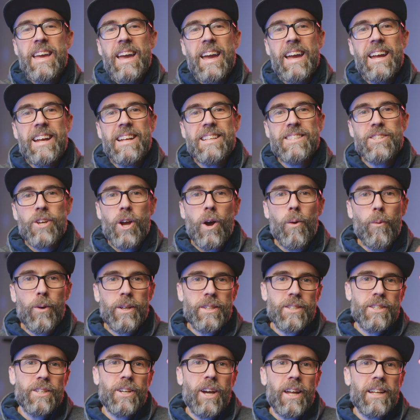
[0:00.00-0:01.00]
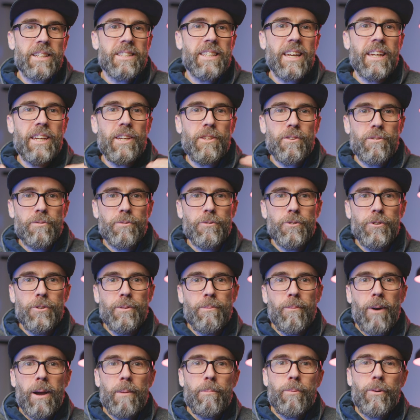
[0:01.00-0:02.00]
And so I wanted to kind of take you
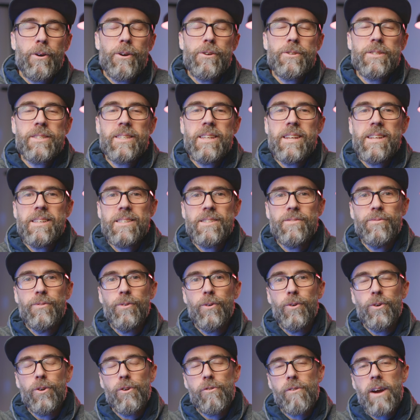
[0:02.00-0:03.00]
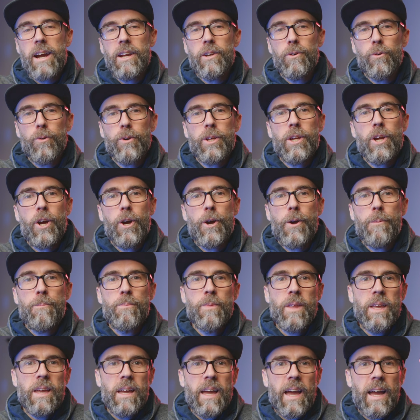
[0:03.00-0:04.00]
through my process for great audio.
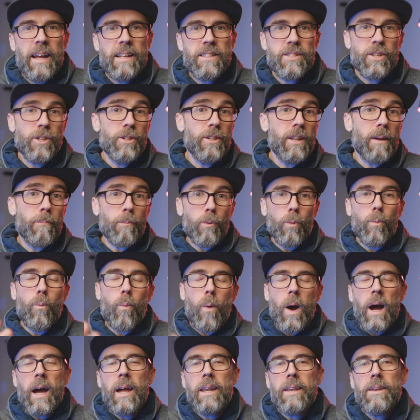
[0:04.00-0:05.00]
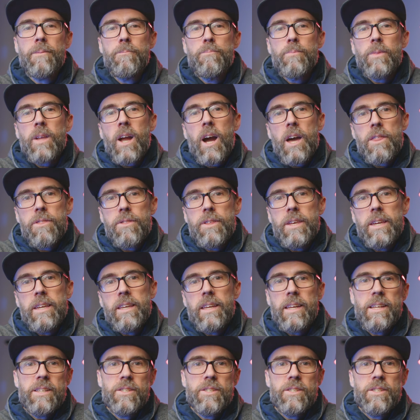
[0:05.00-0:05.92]
And so number one, I think,